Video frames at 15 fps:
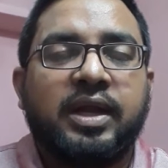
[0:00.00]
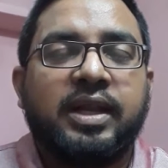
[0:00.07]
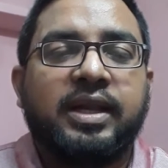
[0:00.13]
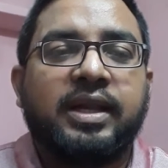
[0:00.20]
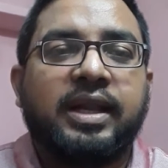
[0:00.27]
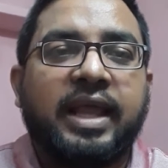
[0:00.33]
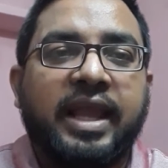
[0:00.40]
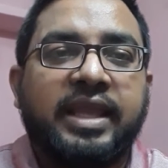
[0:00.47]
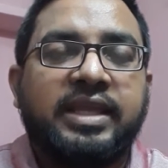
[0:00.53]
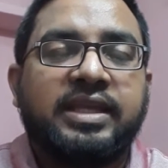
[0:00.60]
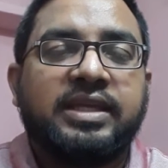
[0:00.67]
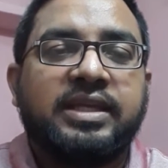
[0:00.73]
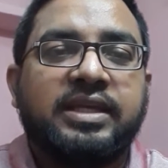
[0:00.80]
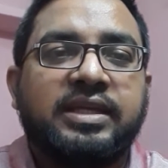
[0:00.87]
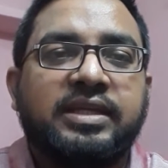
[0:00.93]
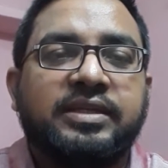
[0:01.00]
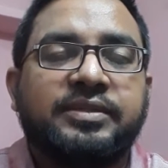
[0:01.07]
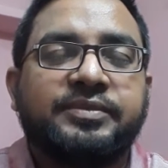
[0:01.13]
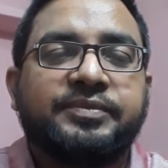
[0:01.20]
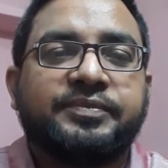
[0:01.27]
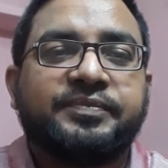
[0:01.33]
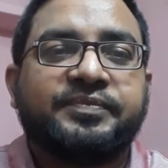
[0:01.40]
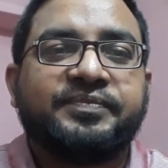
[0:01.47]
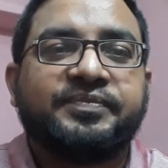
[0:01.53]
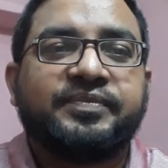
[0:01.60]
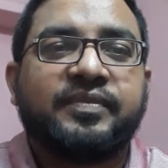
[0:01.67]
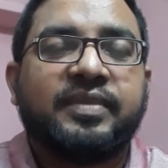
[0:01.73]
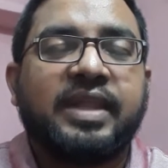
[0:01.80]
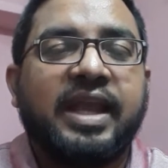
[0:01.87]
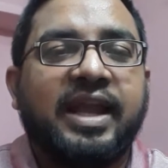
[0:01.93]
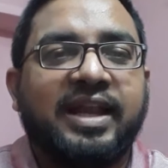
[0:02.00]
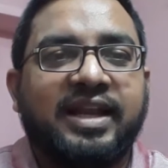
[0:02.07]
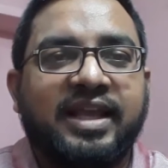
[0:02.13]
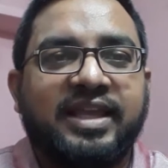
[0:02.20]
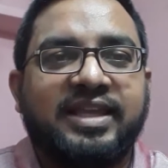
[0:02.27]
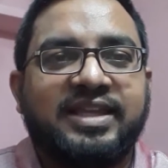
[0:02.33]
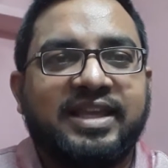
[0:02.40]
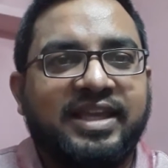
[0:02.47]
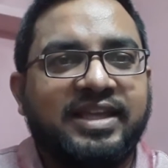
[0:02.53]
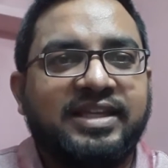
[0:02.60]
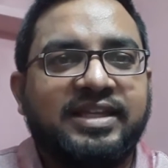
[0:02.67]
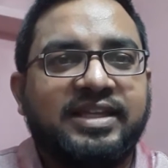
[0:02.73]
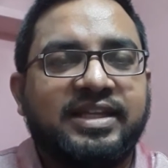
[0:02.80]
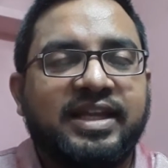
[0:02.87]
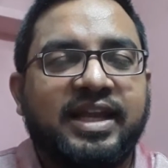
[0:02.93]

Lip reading: Like LIK,